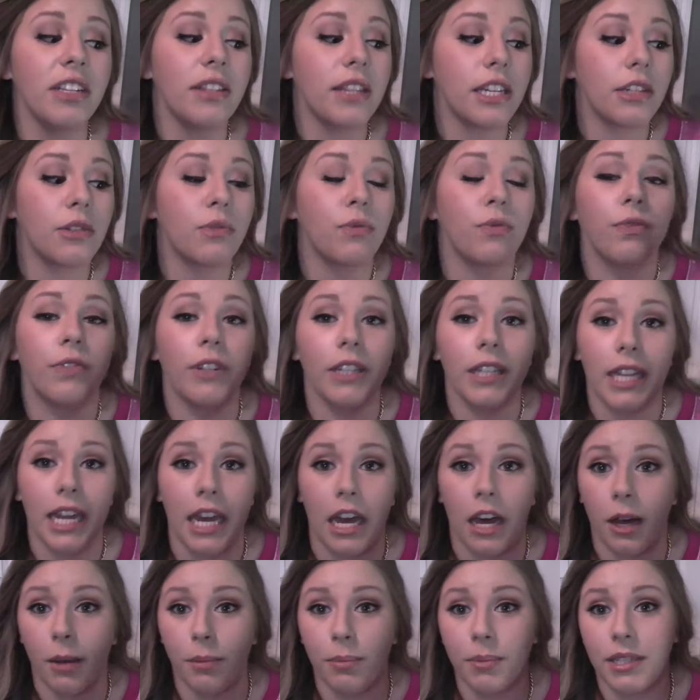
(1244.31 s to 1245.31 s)
this really
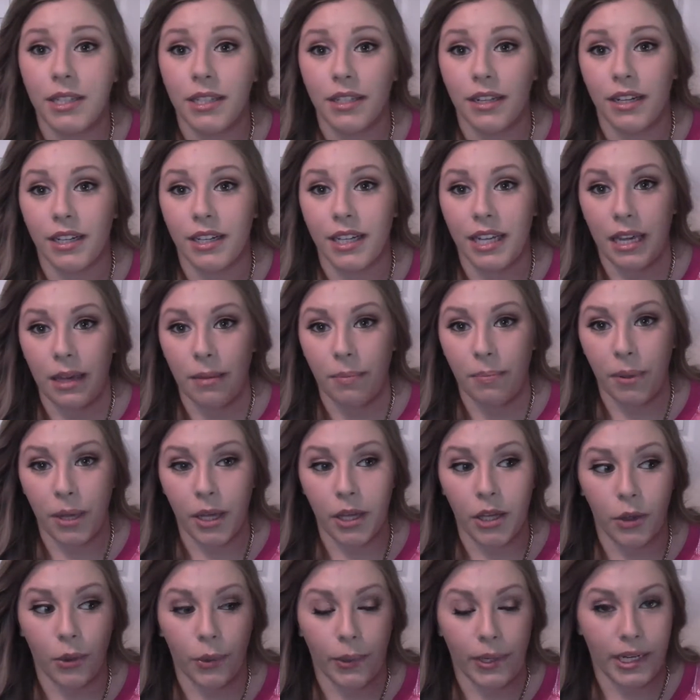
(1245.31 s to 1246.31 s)
helps keep
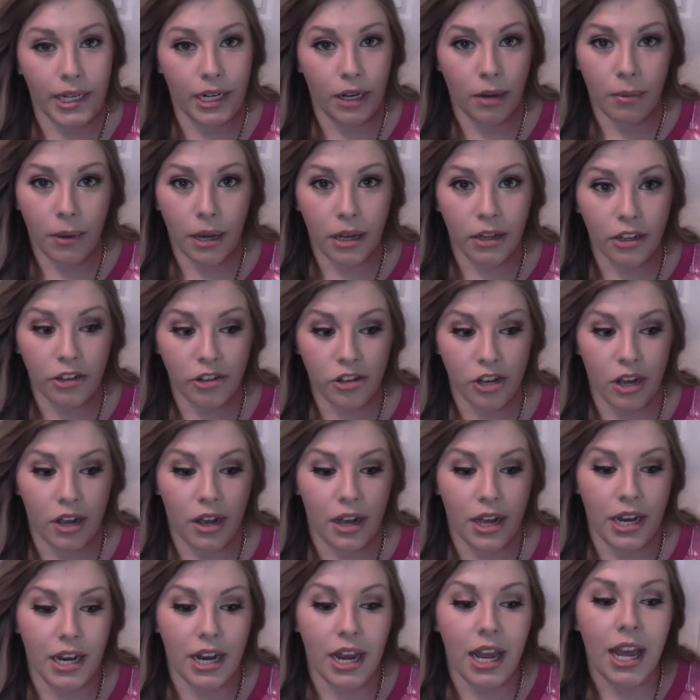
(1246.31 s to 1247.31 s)
your nail polish
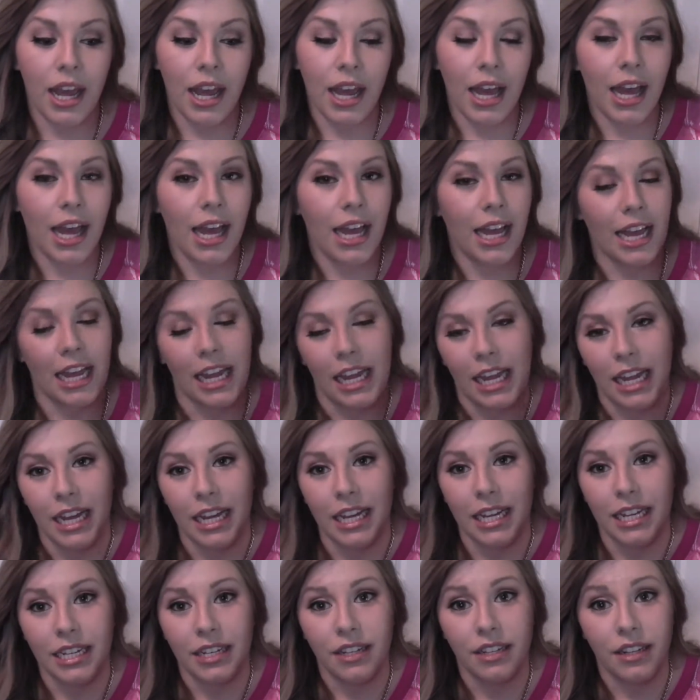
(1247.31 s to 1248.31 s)
on,
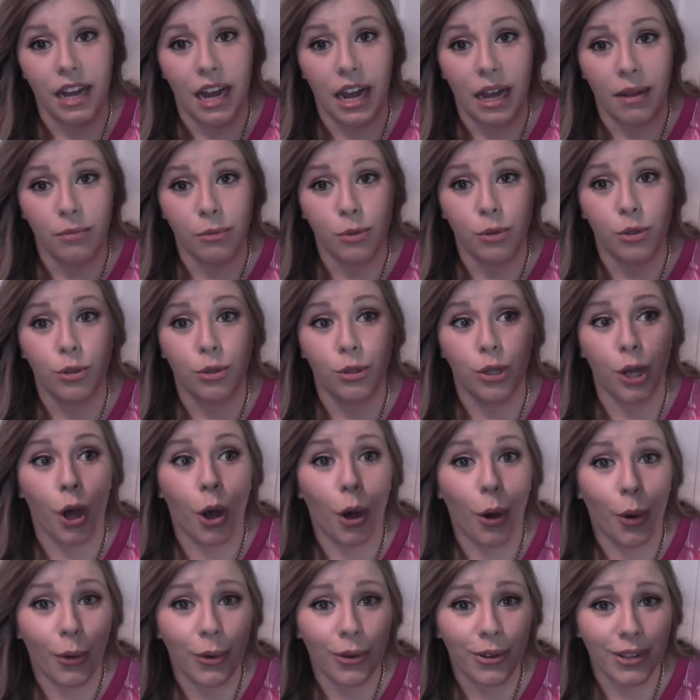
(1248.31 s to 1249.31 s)
and I'm
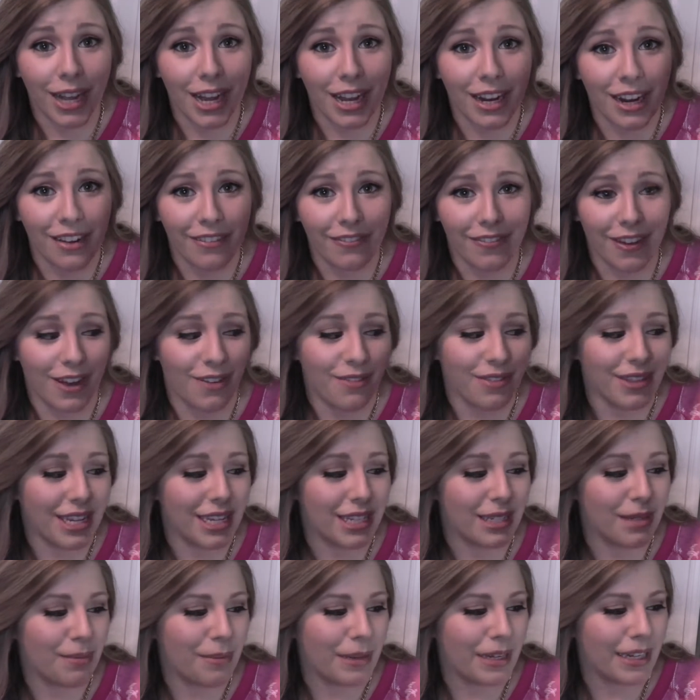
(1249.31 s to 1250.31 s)
so glad I found
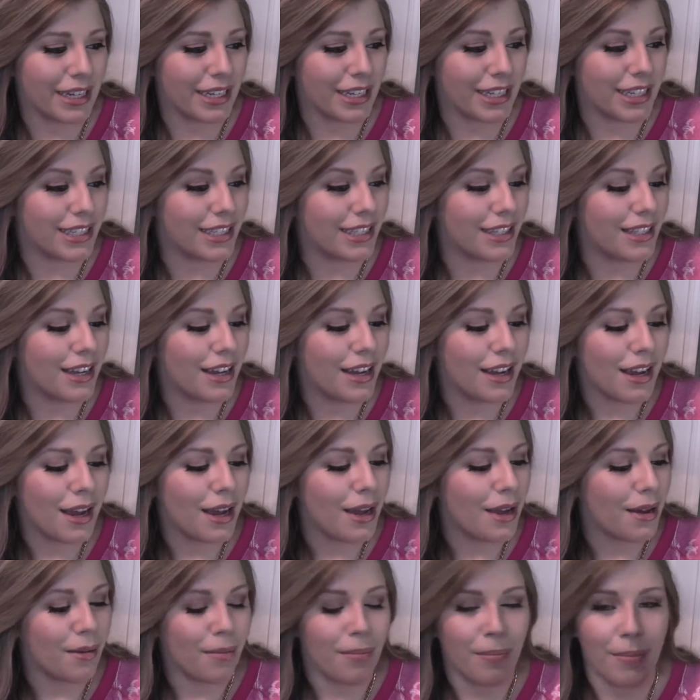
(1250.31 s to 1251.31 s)
this because
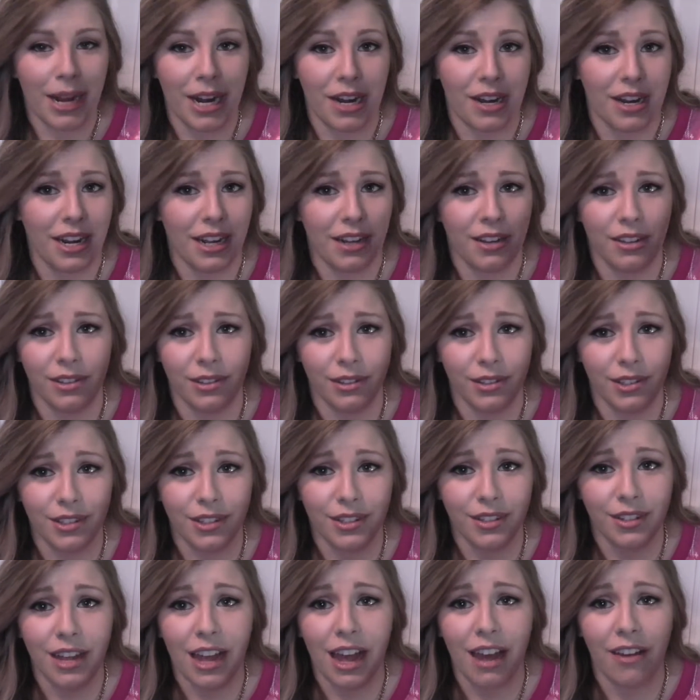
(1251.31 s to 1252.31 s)
my
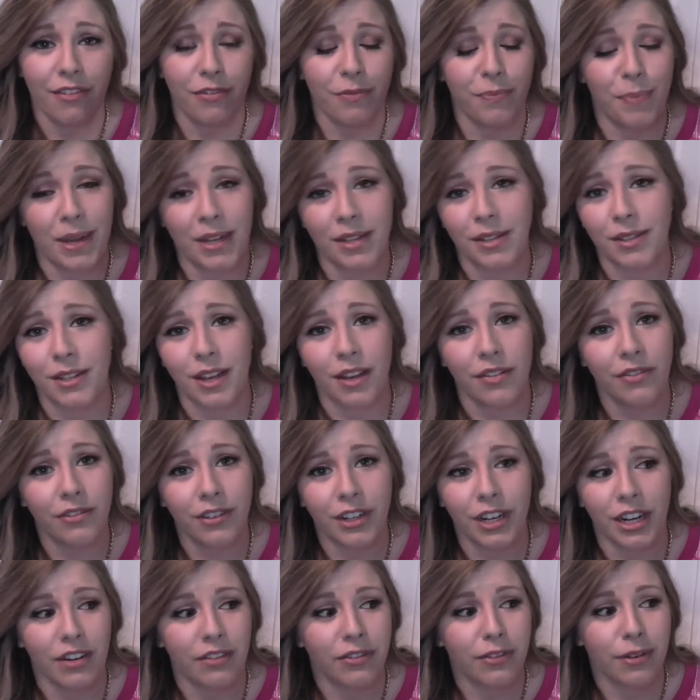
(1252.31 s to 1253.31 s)
nails have been
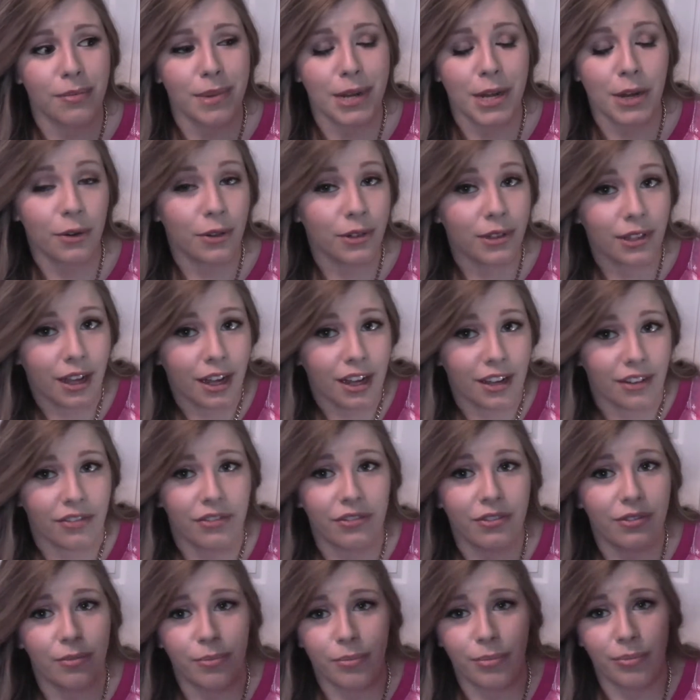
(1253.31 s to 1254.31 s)
suffering for my whole
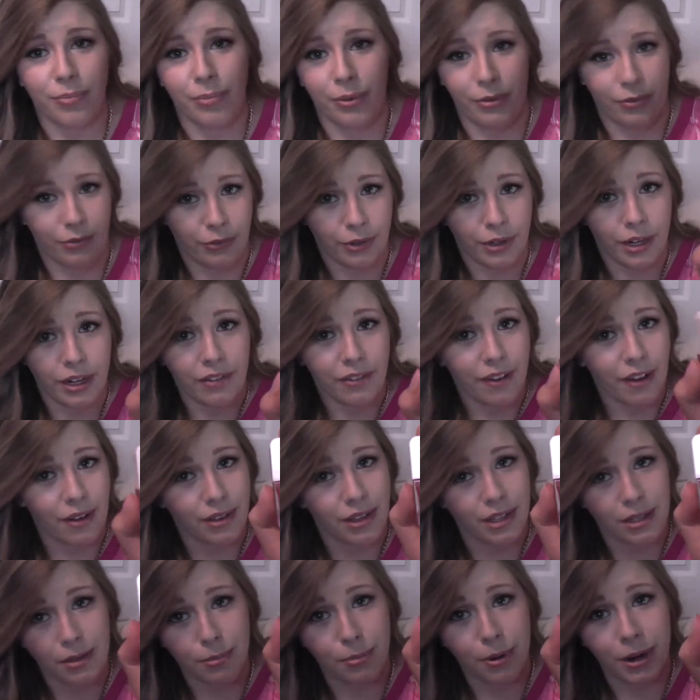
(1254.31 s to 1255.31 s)
life before I found
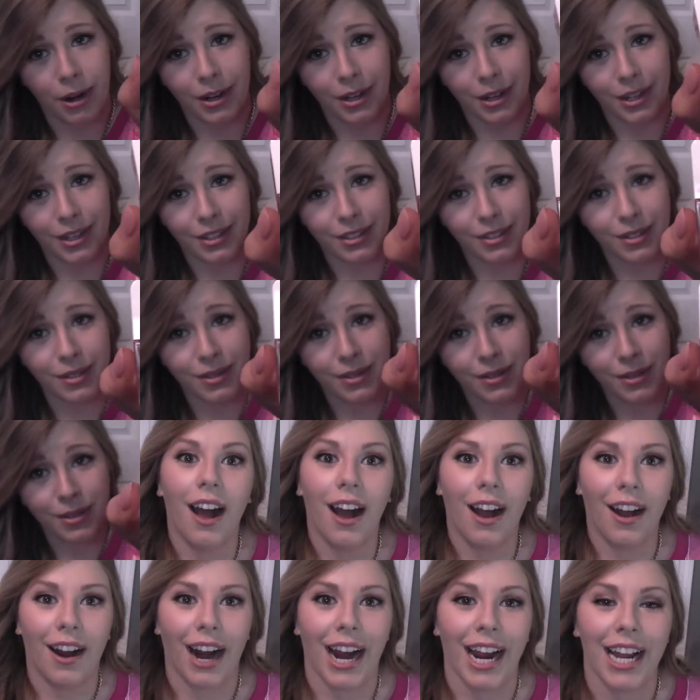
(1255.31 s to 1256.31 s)
this product.
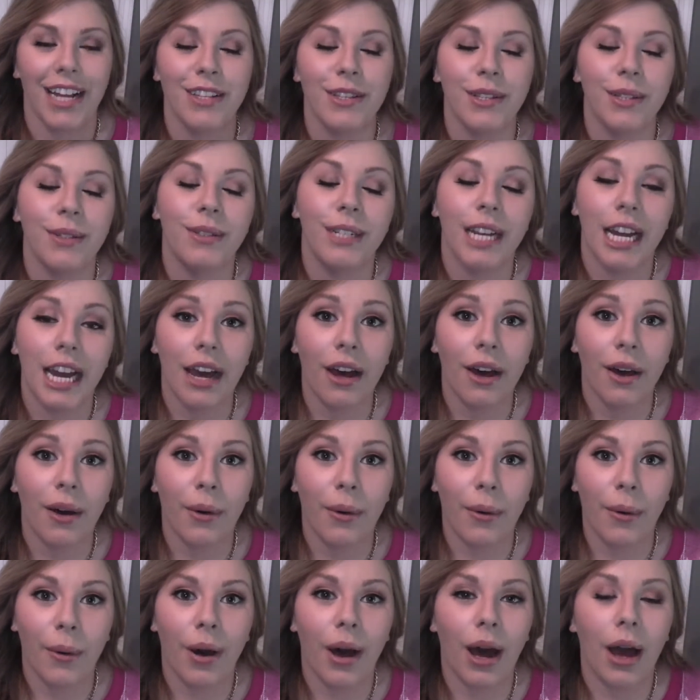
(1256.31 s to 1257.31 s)
Alright, so
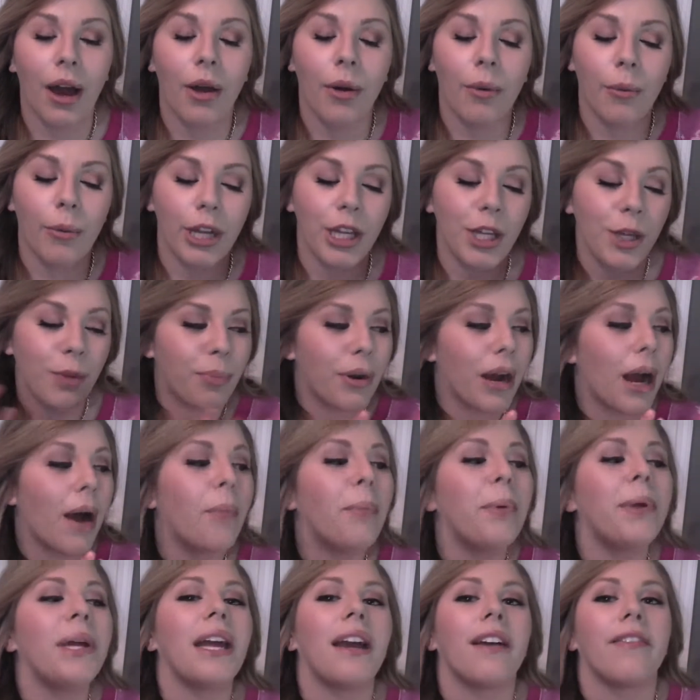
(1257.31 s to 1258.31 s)
now what you
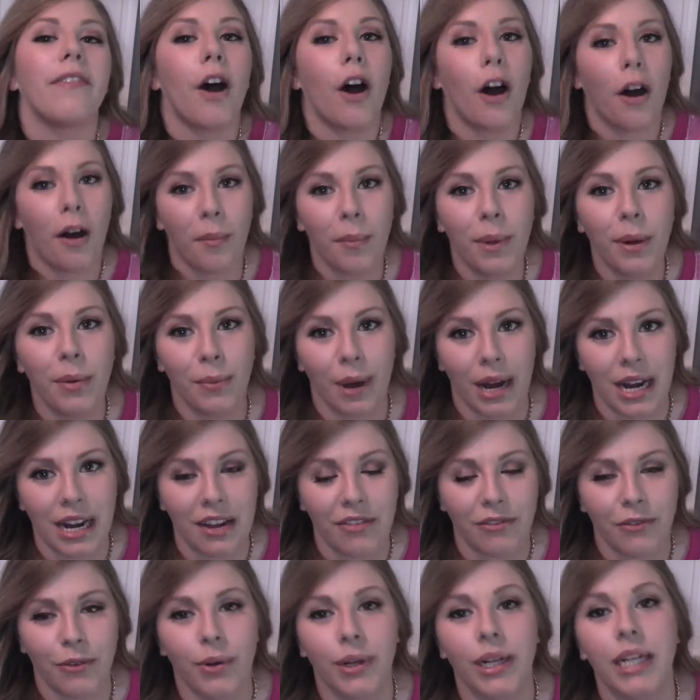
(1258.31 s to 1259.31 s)
probably have all been
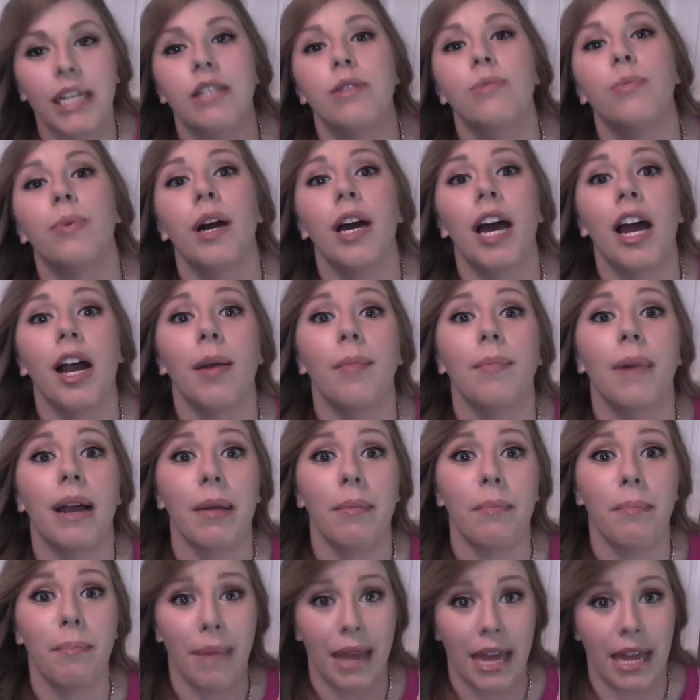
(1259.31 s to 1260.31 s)
waiting for is what are
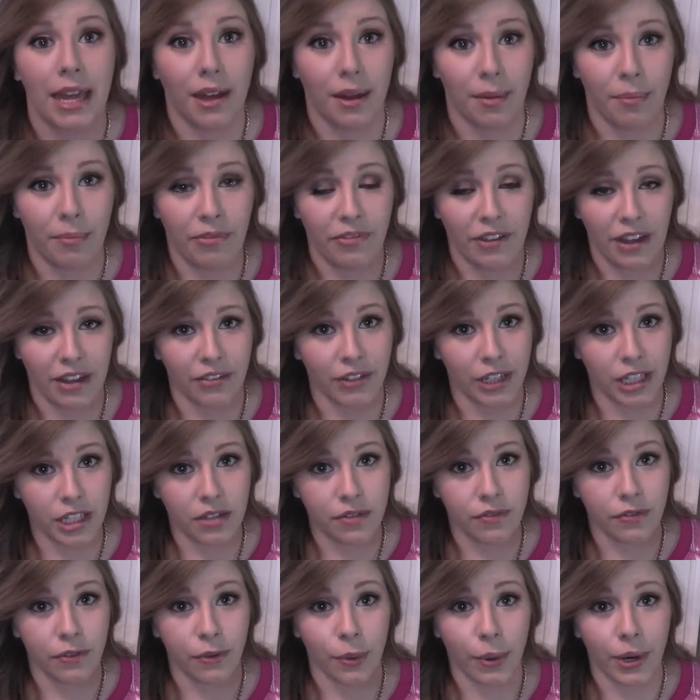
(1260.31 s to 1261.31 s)
my makeup
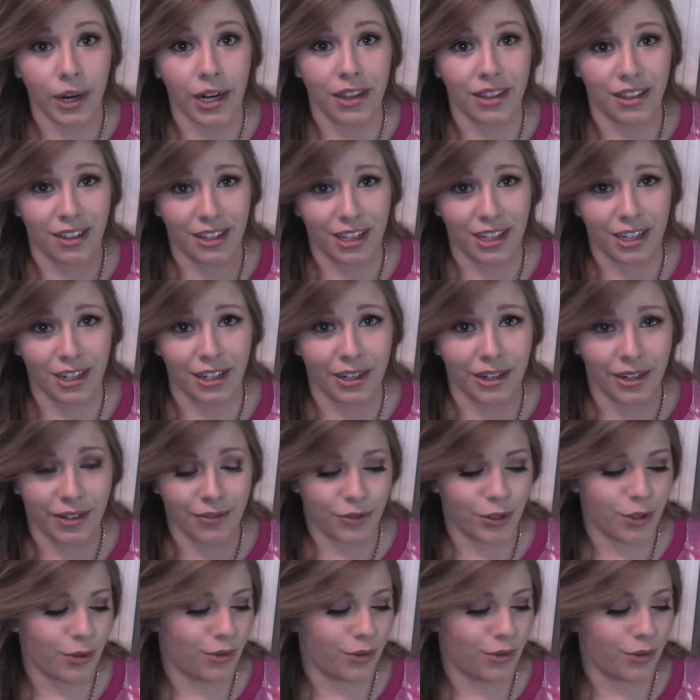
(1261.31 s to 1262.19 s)
favorites for the year of